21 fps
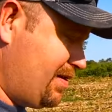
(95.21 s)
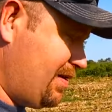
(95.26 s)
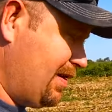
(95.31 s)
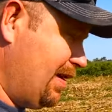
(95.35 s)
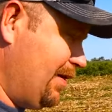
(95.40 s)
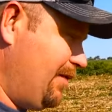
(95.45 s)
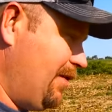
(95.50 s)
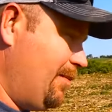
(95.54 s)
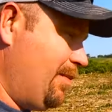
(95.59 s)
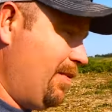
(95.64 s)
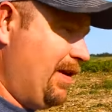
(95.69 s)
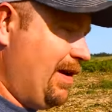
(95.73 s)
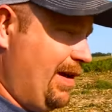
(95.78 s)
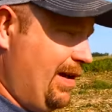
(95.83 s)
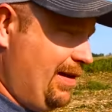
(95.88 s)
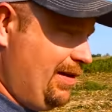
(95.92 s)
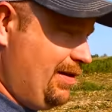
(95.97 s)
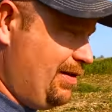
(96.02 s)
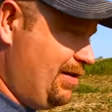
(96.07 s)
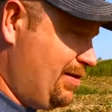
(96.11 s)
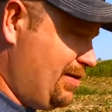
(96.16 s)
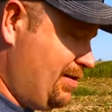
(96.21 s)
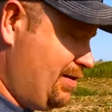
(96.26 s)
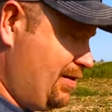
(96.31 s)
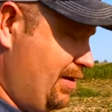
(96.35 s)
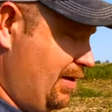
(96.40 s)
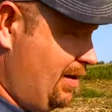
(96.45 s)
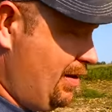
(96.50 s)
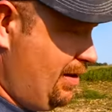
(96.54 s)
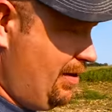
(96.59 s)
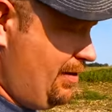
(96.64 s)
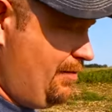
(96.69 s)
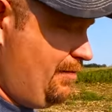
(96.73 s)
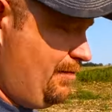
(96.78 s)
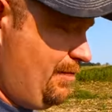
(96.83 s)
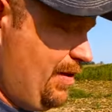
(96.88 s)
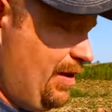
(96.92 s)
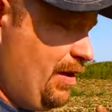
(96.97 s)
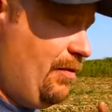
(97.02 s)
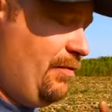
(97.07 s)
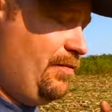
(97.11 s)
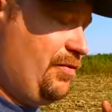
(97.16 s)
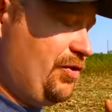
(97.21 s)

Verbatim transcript: Say if you're planting just, uh, you know,